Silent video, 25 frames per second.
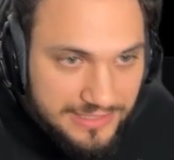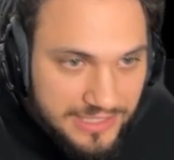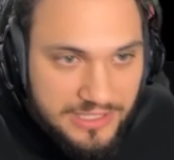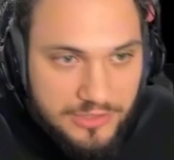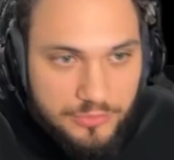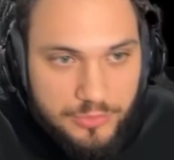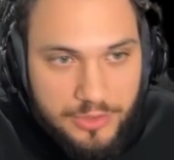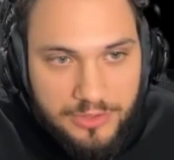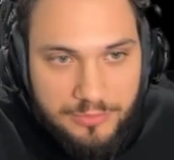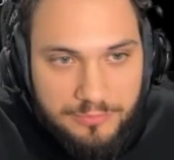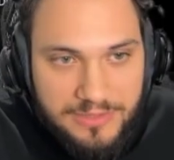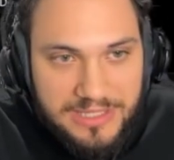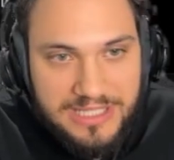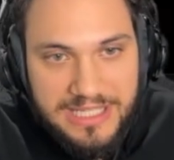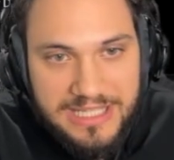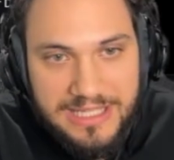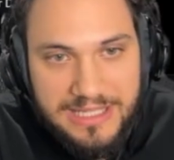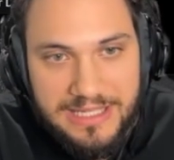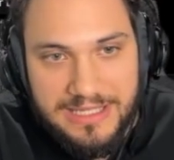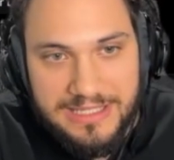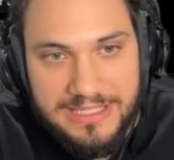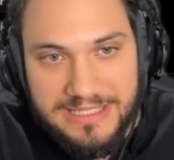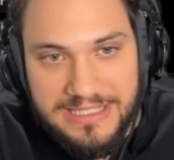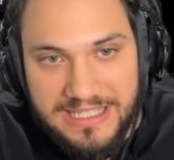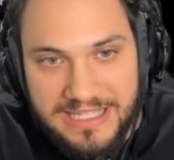there will be
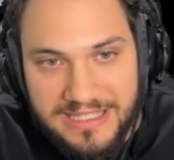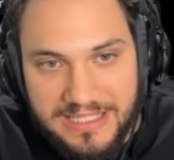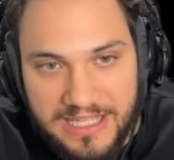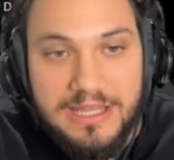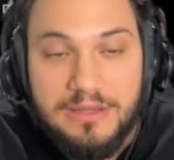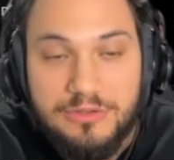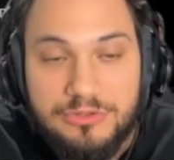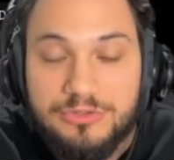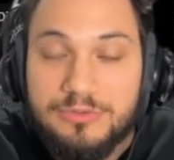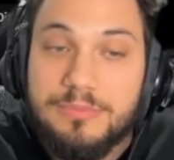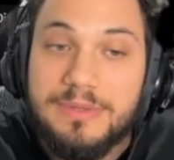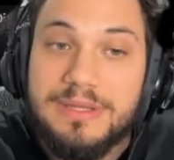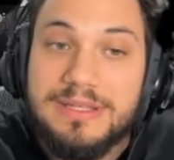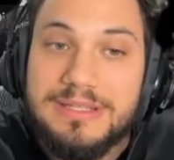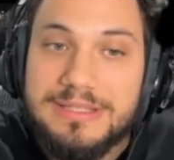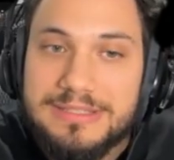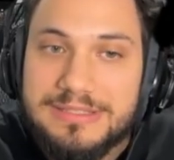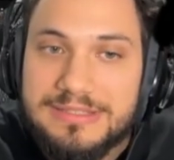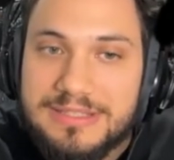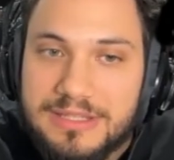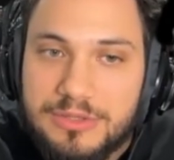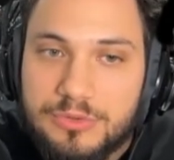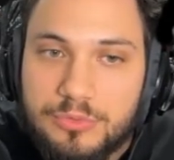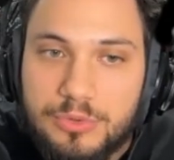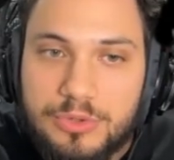here in announcements.
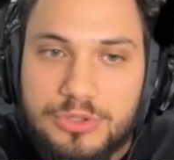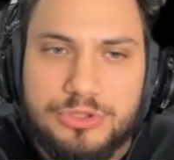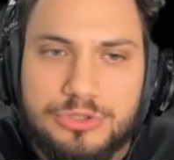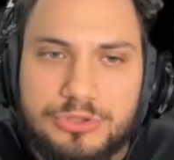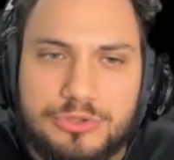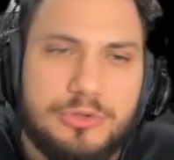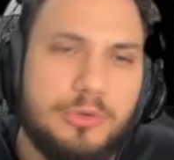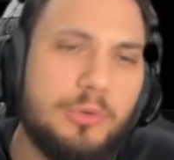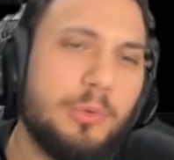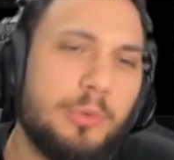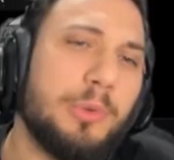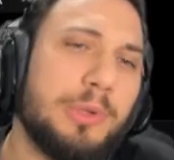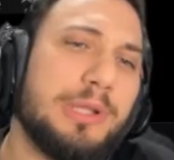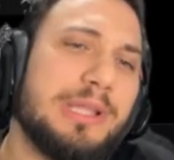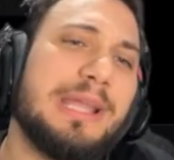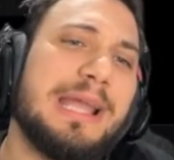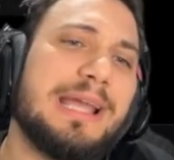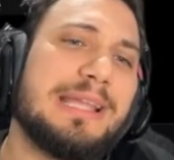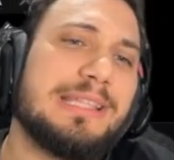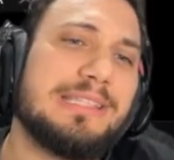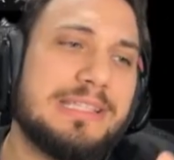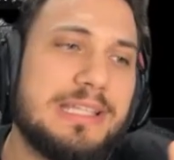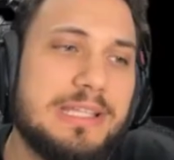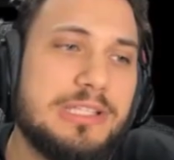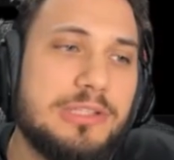There was only
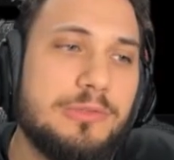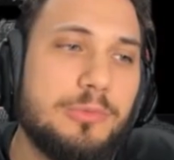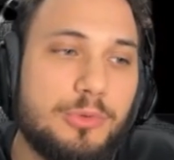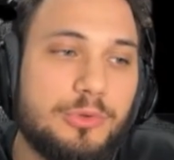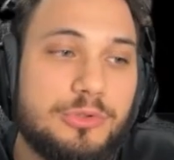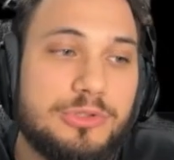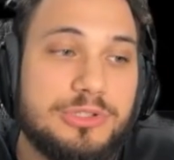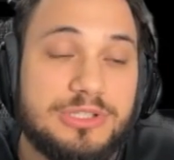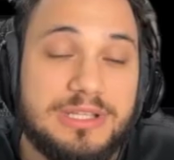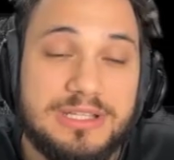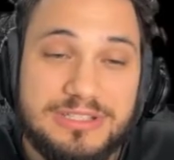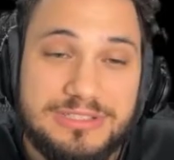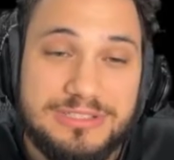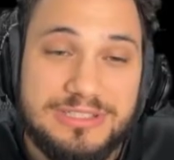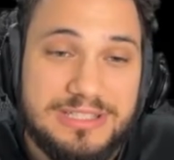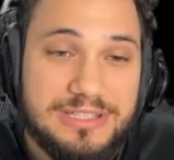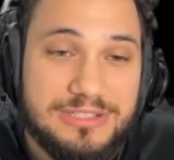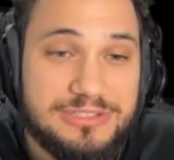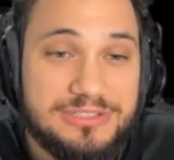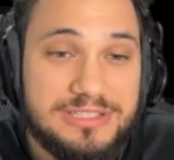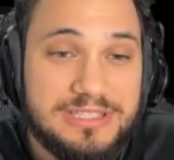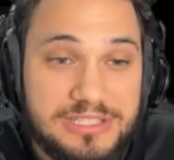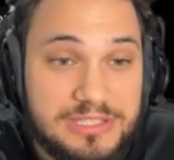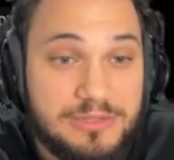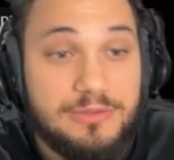last year's post, yes,
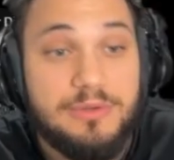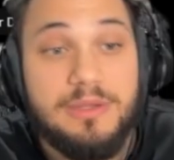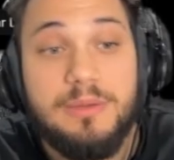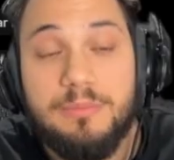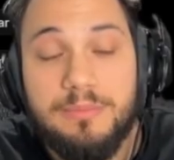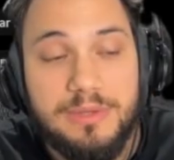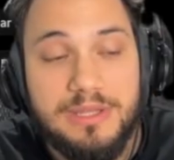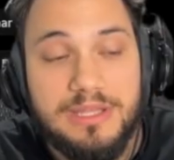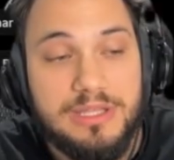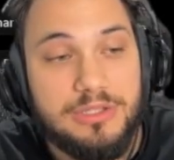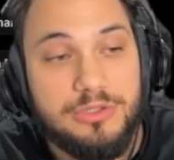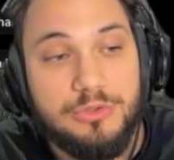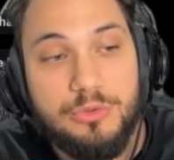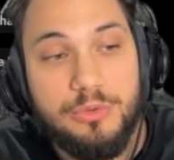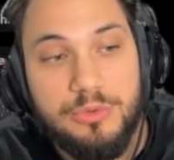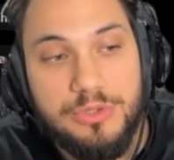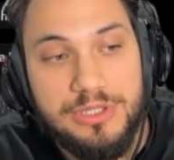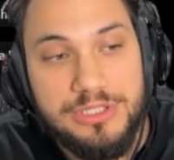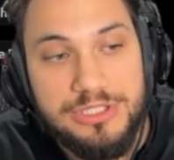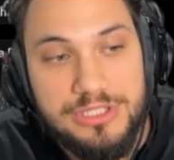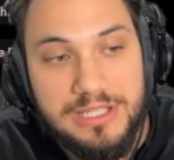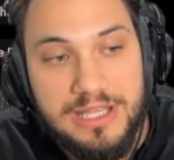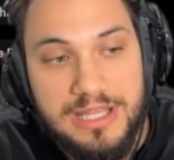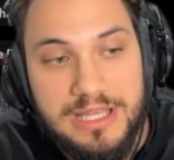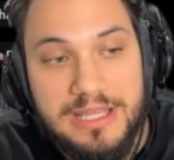they're still developing it to
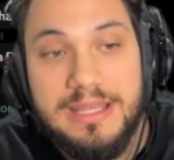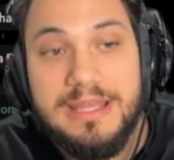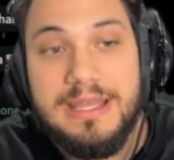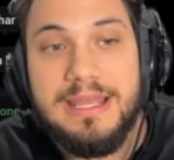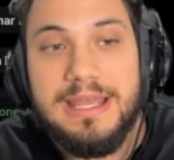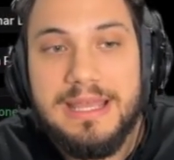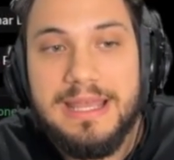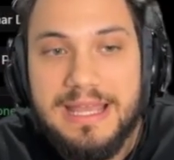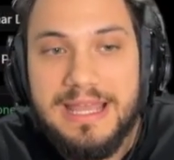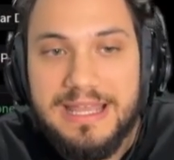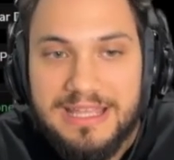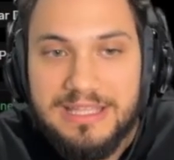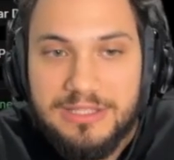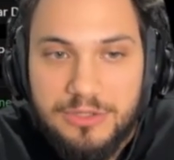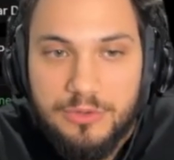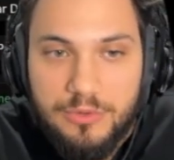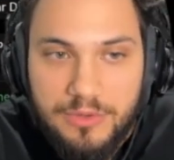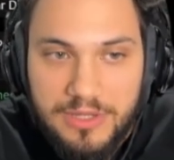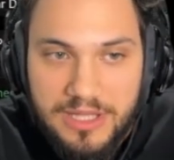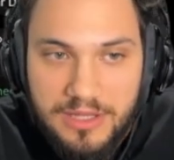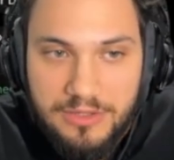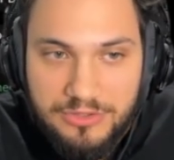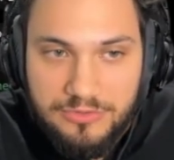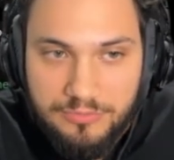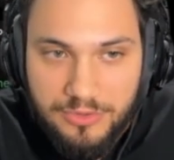this day. And a new
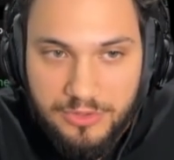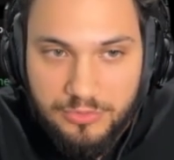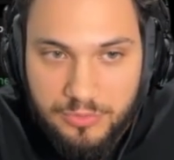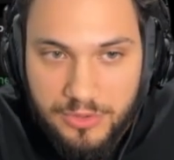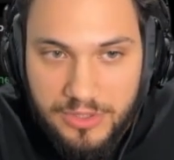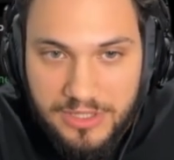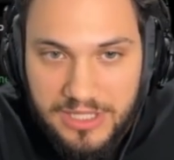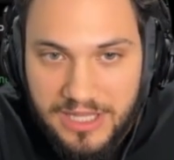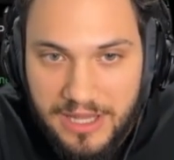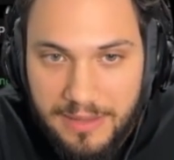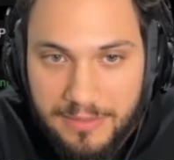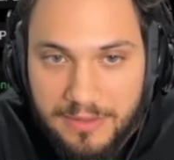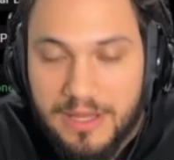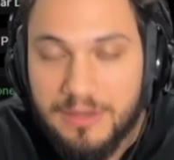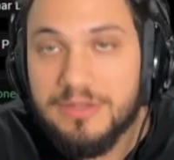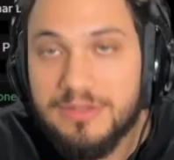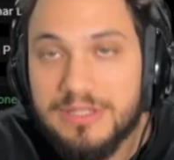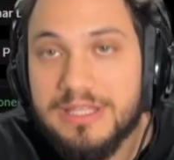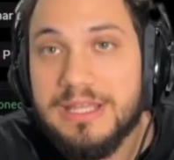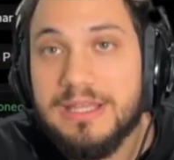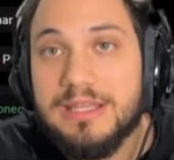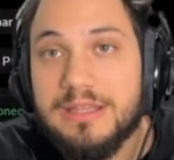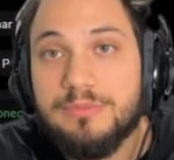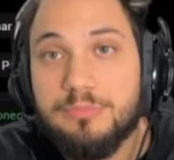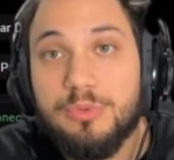announcement will come out
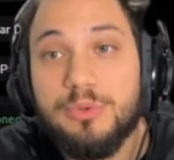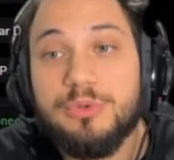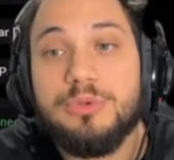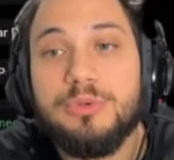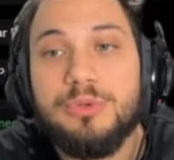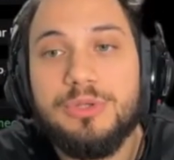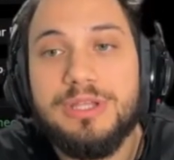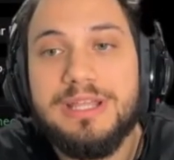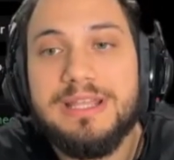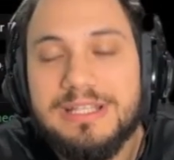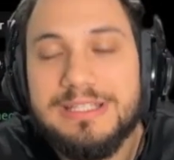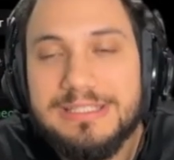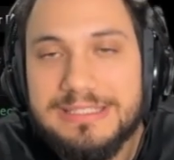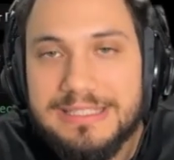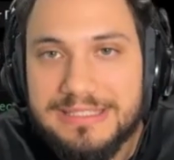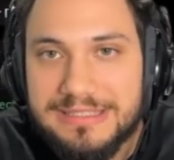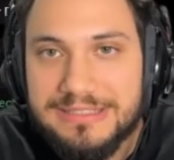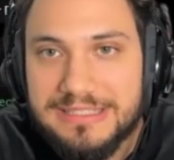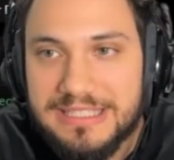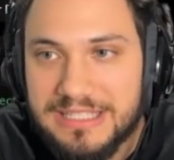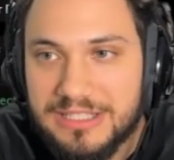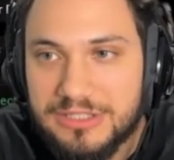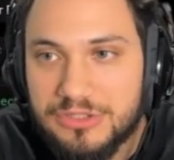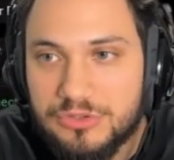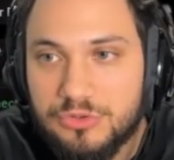here in Portuguese
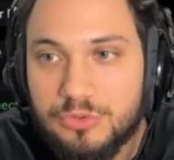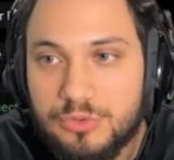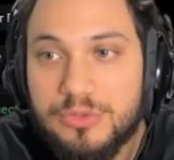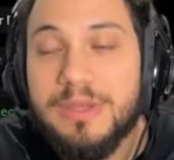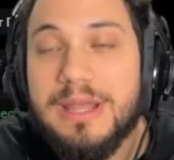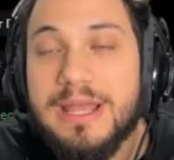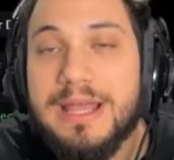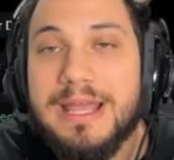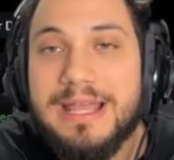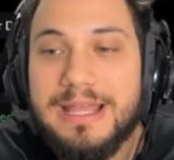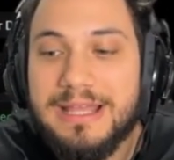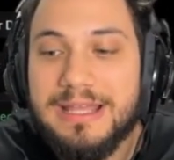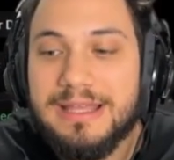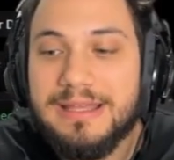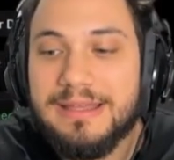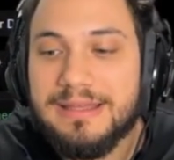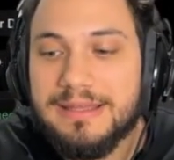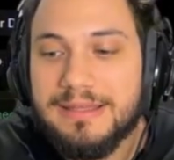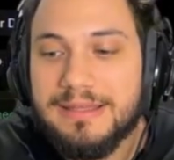till today.